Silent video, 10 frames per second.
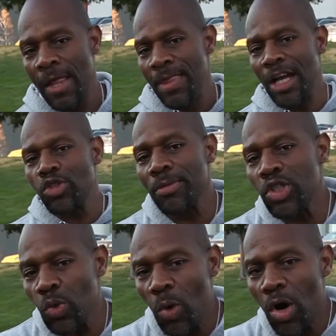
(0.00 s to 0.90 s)
Natural
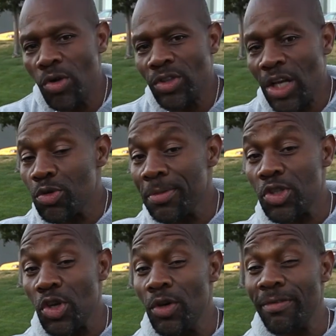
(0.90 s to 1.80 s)
Mr. World, Natural
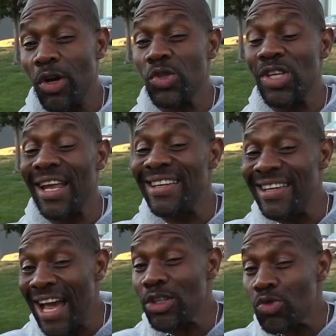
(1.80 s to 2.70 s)
Mr. Universe,
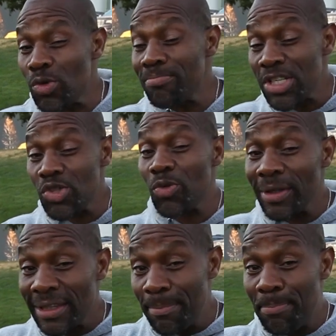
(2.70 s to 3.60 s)
Natural Mr.
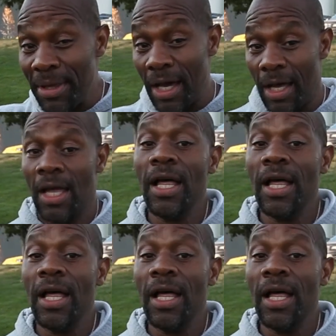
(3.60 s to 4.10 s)
Olympia.